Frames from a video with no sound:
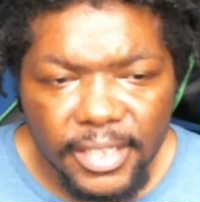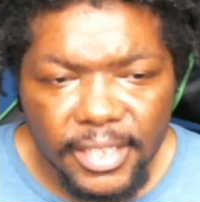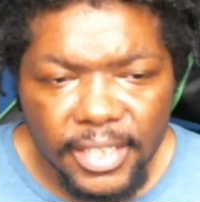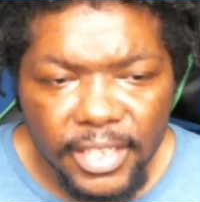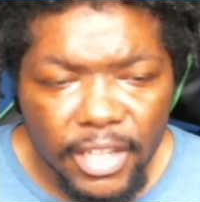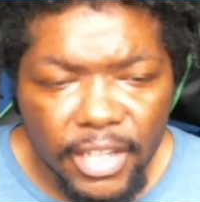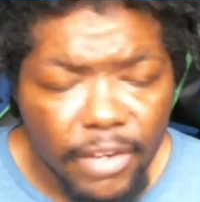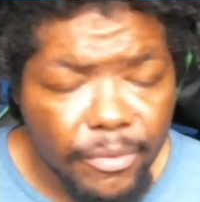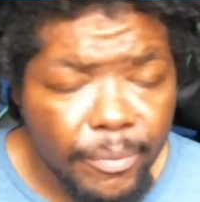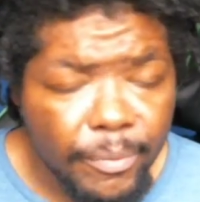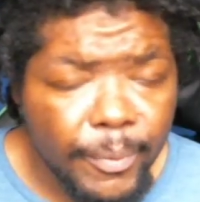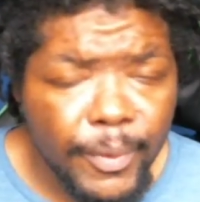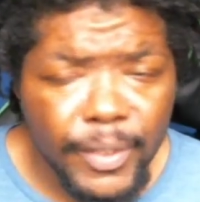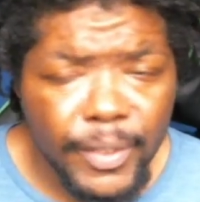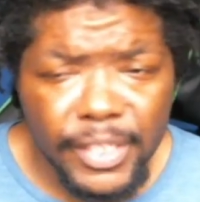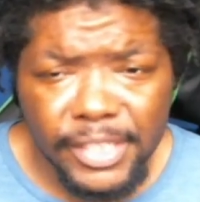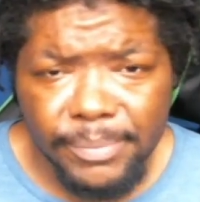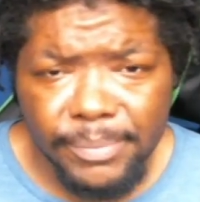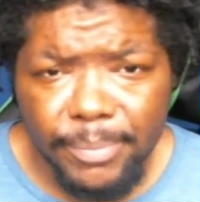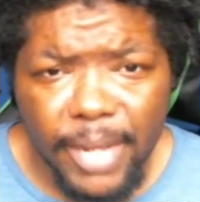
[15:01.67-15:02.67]
comfortable
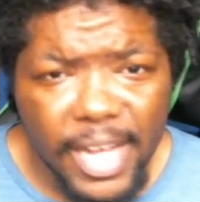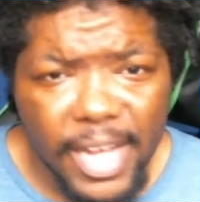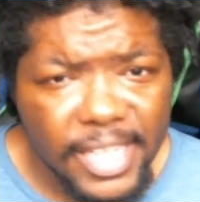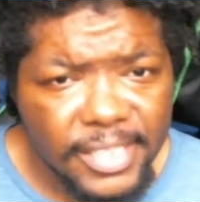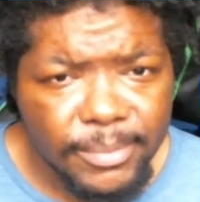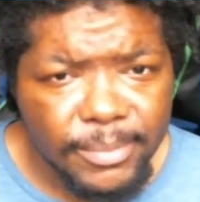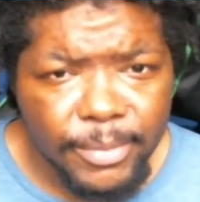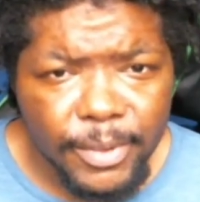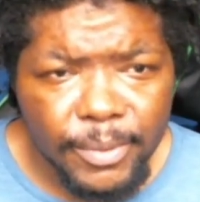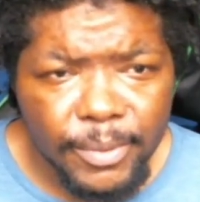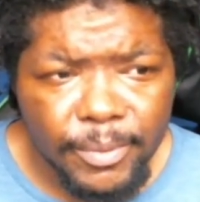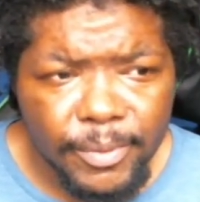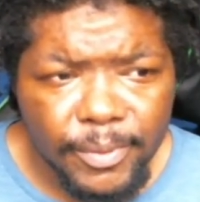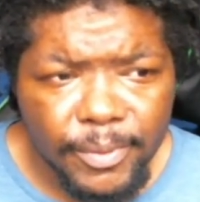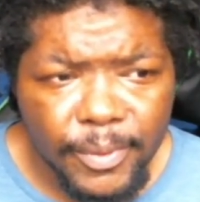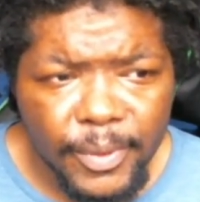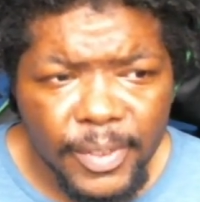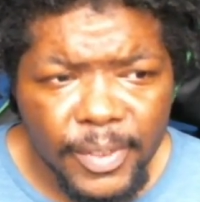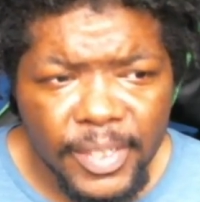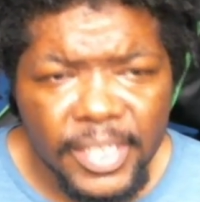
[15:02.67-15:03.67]
as possible
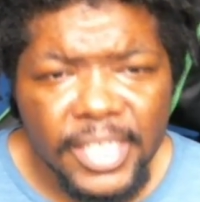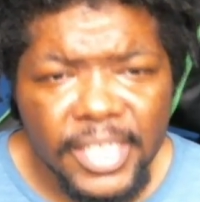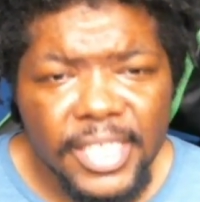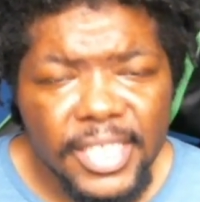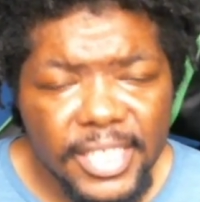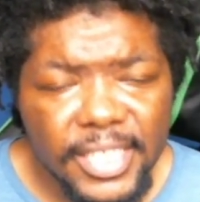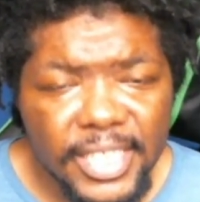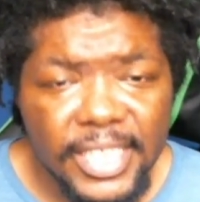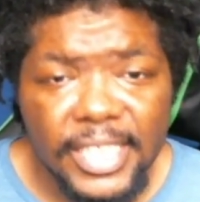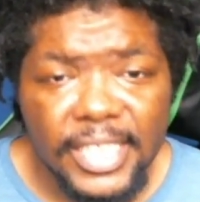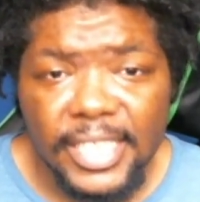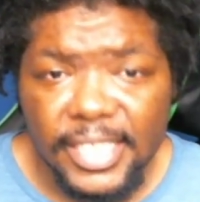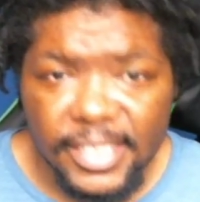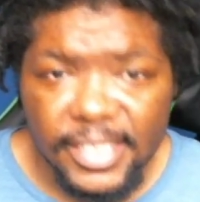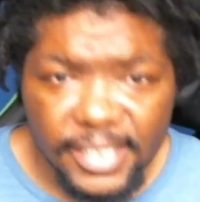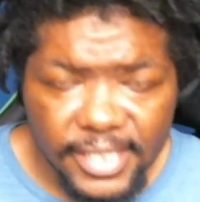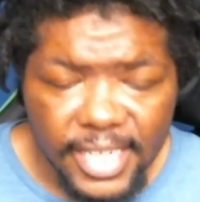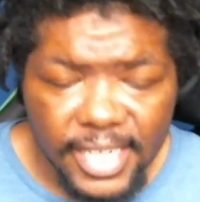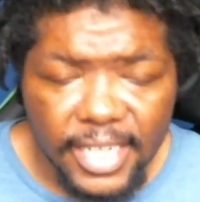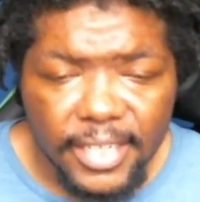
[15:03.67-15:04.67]
before the
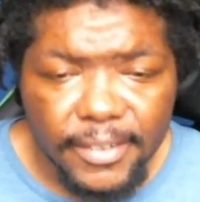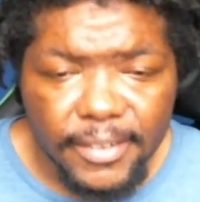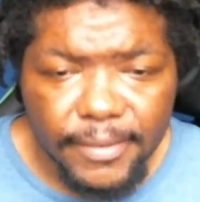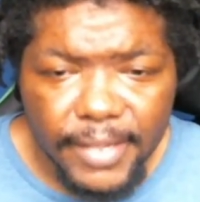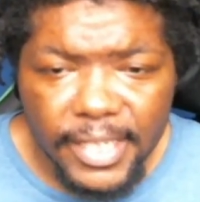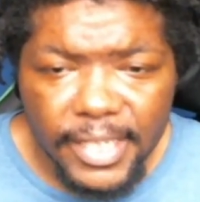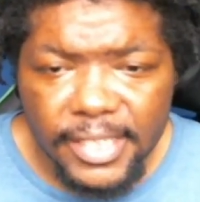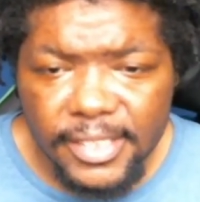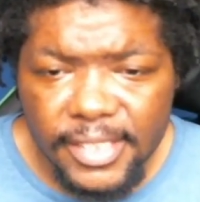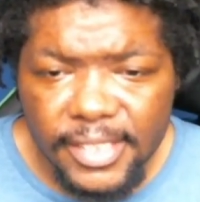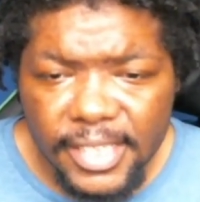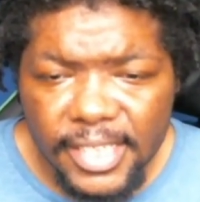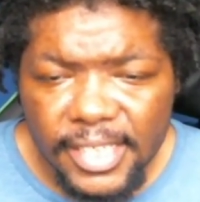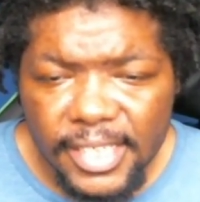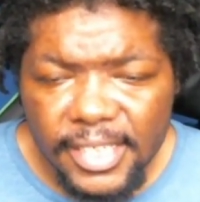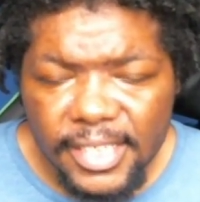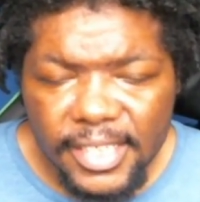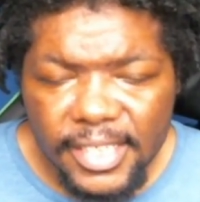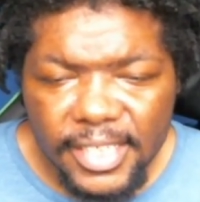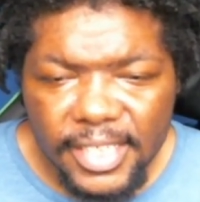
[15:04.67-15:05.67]
sacrifice.
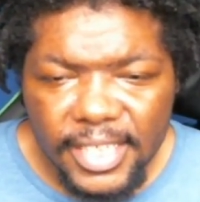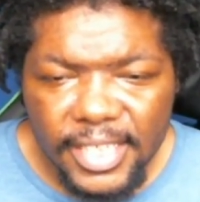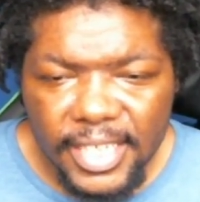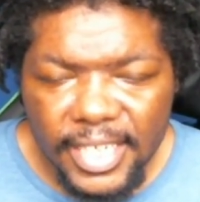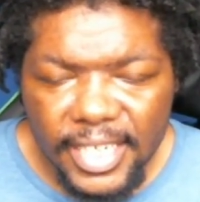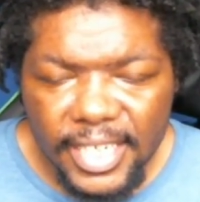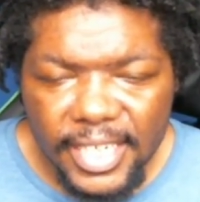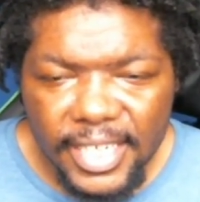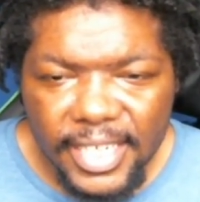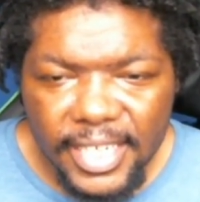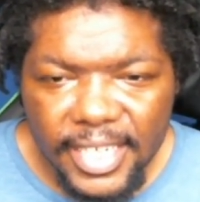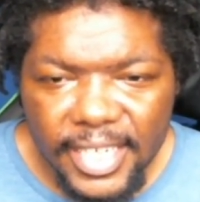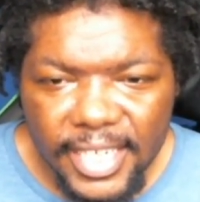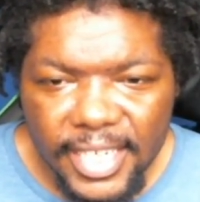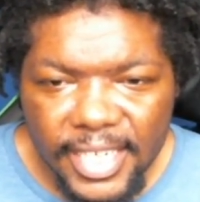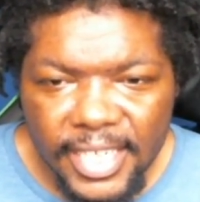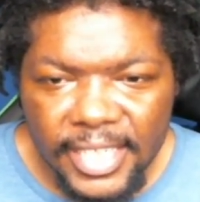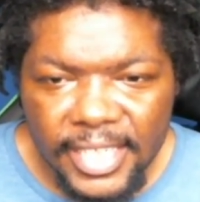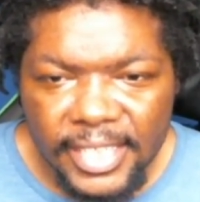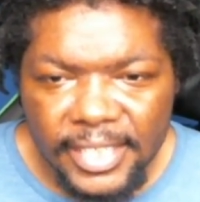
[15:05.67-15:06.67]

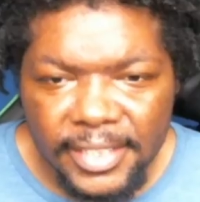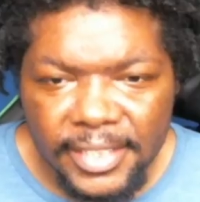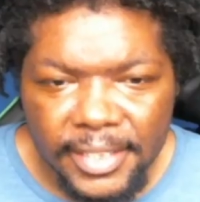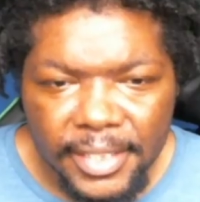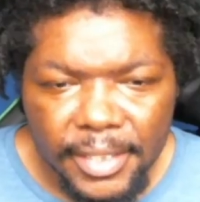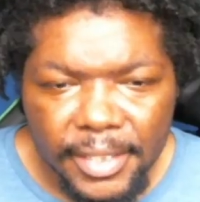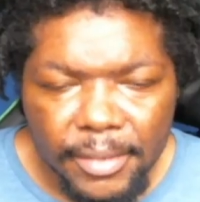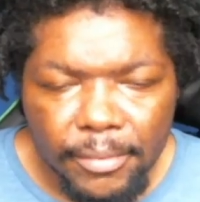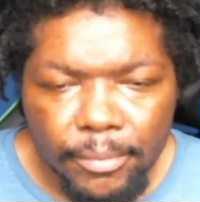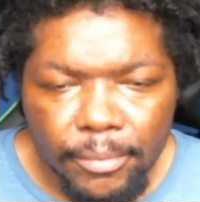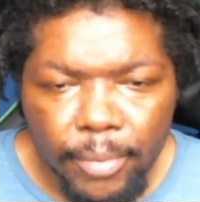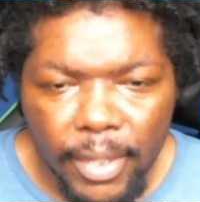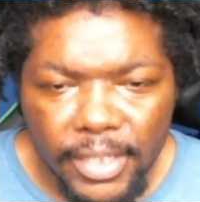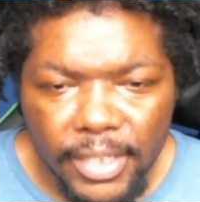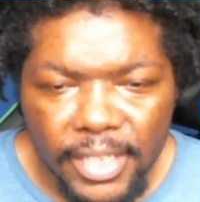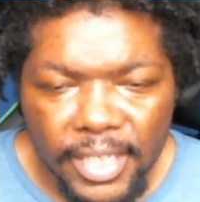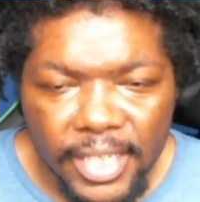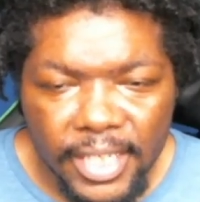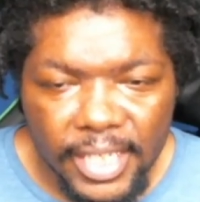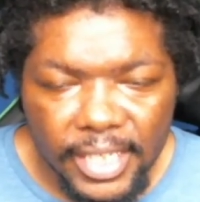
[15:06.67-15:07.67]
and brought
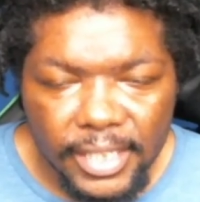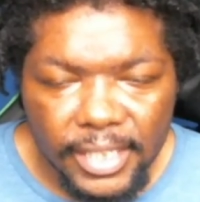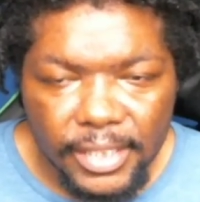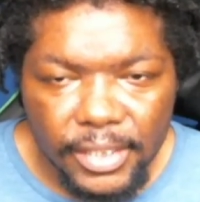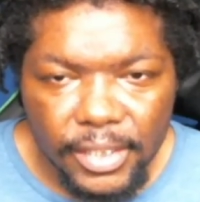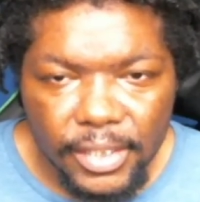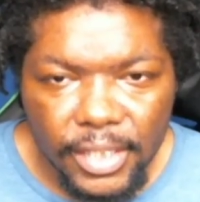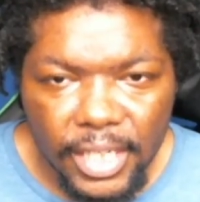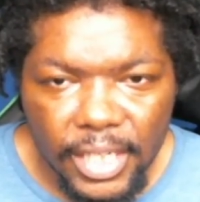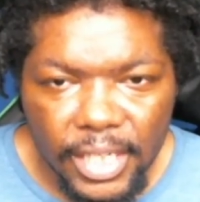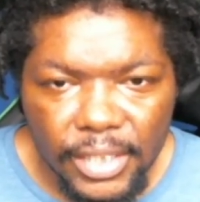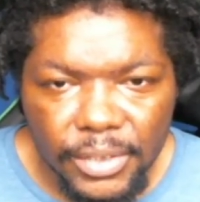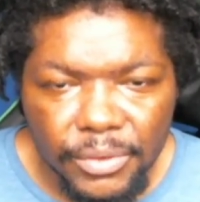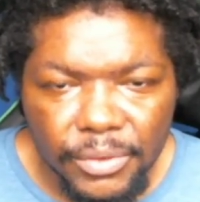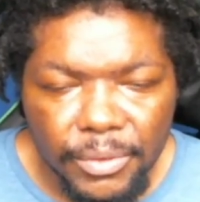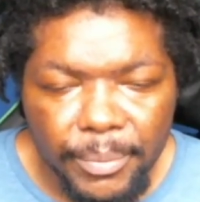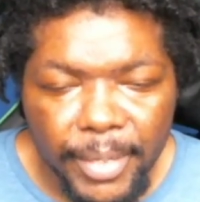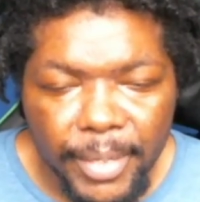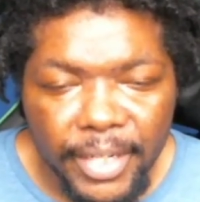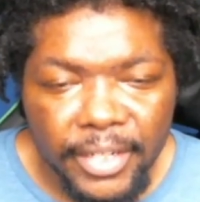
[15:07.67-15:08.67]
the two
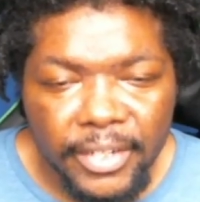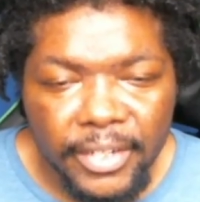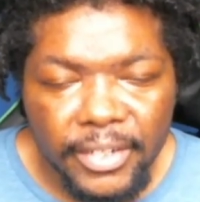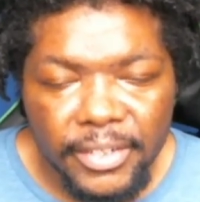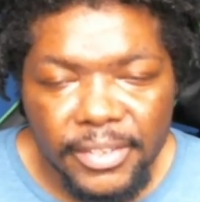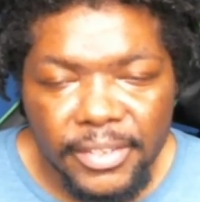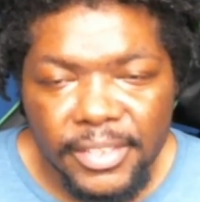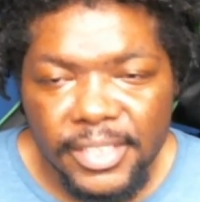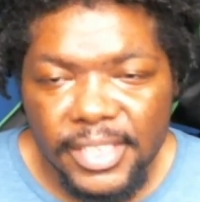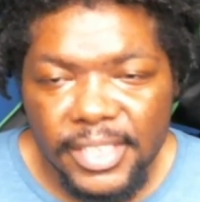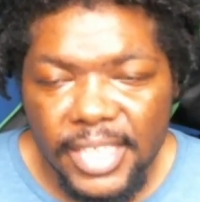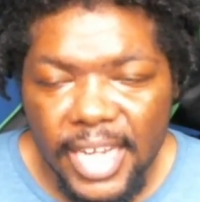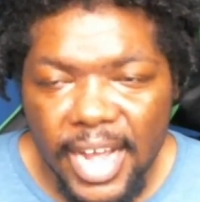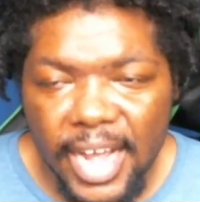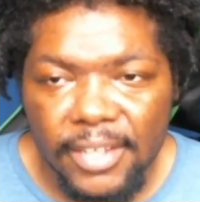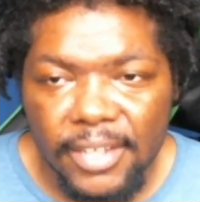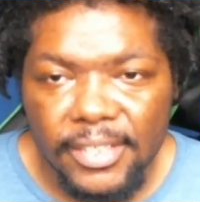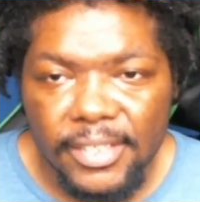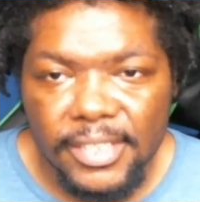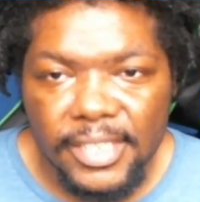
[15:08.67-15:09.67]
remaining girls
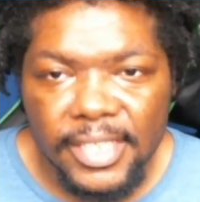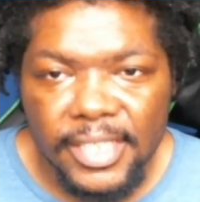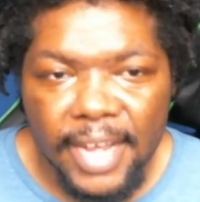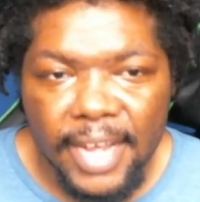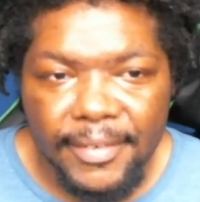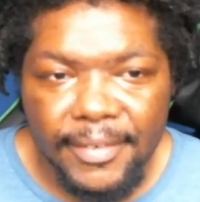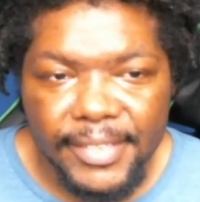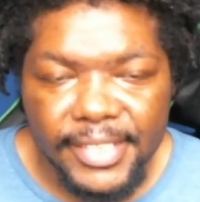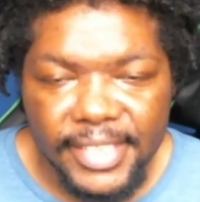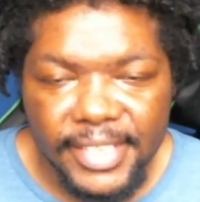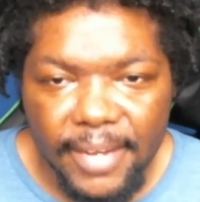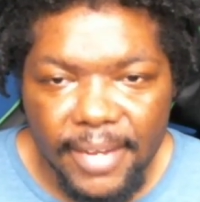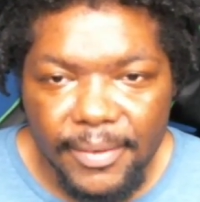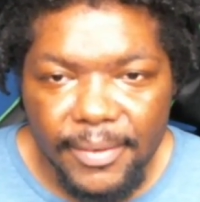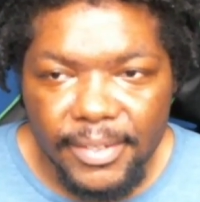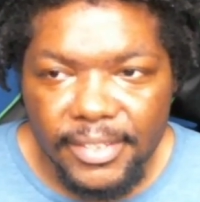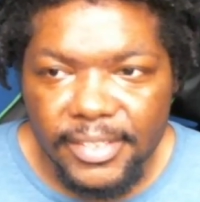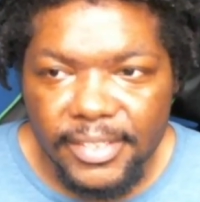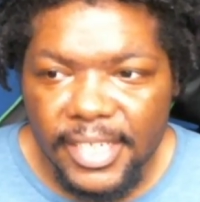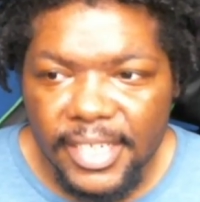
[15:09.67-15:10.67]
out to have a
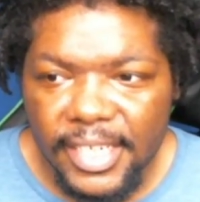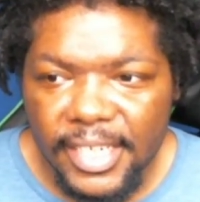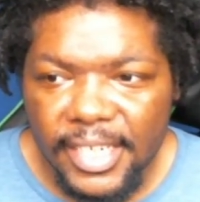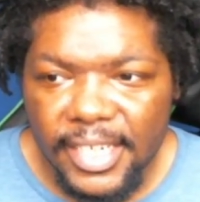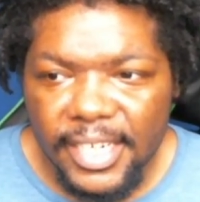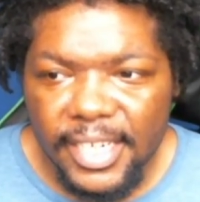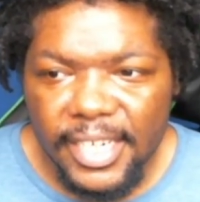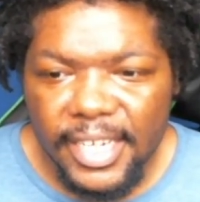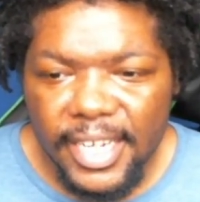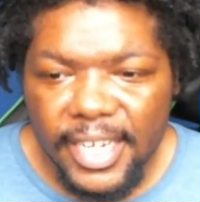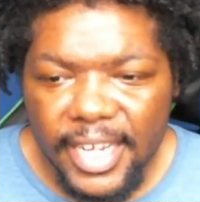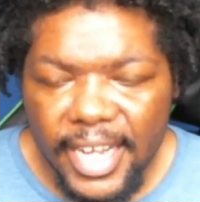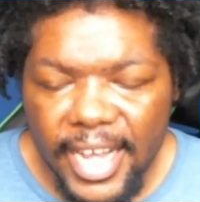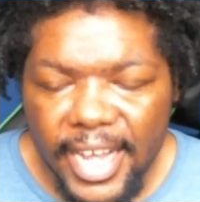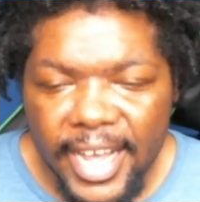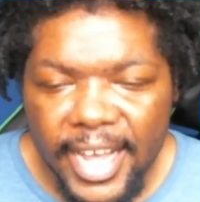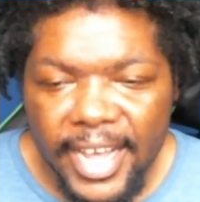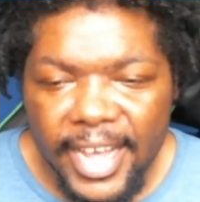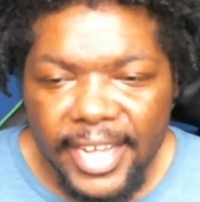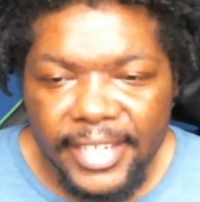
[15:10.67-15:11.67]
sandwich.
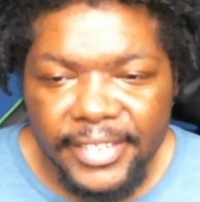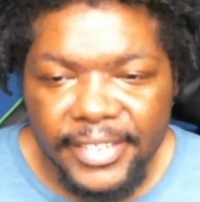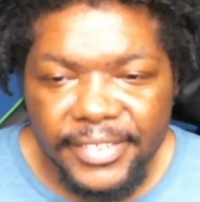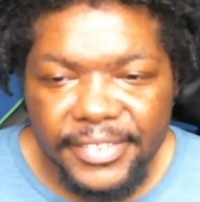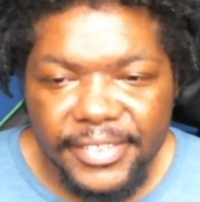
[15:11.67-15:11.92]
And